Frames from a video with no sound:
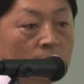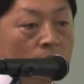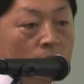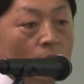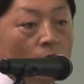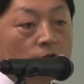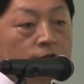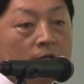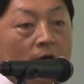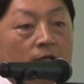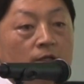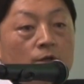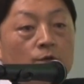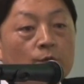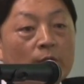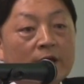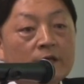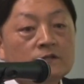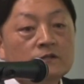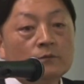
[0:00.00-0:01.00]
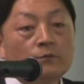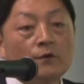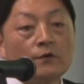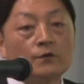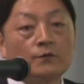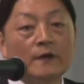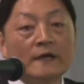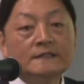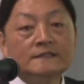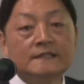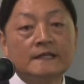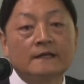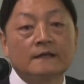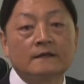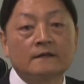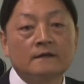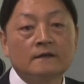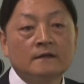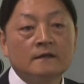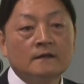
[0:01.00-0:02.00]
Those are the range of
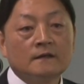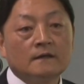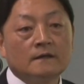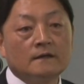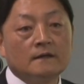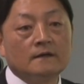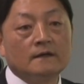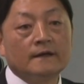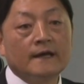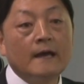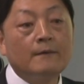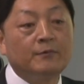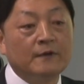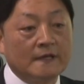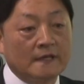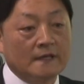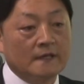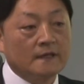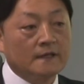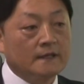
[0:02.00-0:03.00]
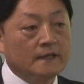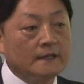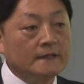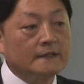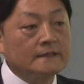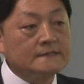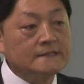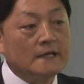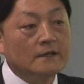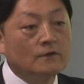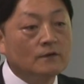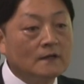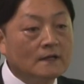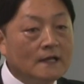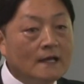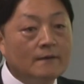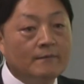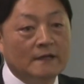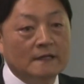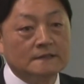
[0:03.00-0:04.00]
resting happening in the cellular
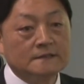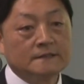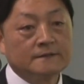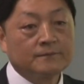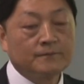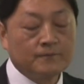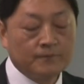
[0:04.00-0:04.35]
levels.